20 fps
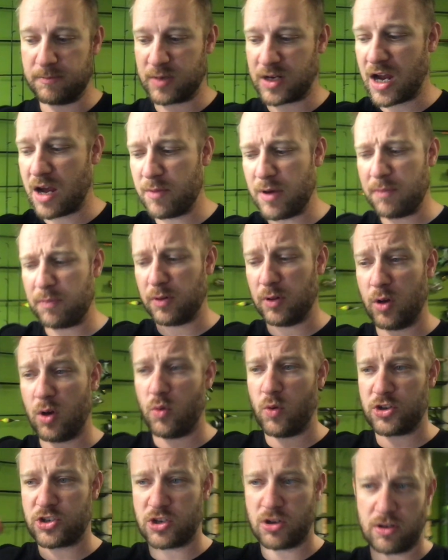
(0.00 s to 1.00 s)
Comment below
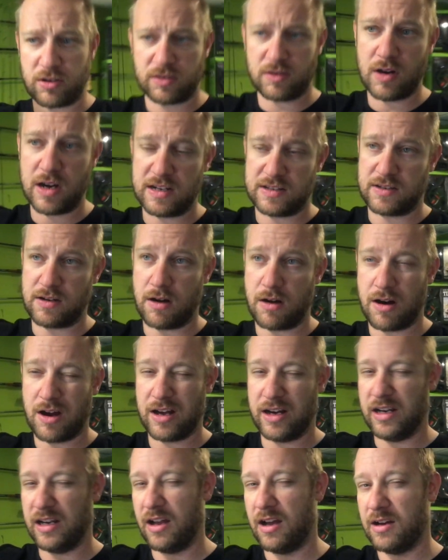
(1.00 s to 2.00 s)
what your thoughts are
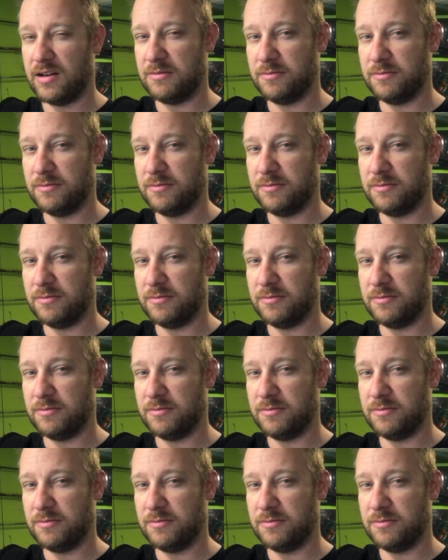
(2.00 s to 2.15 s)
on it.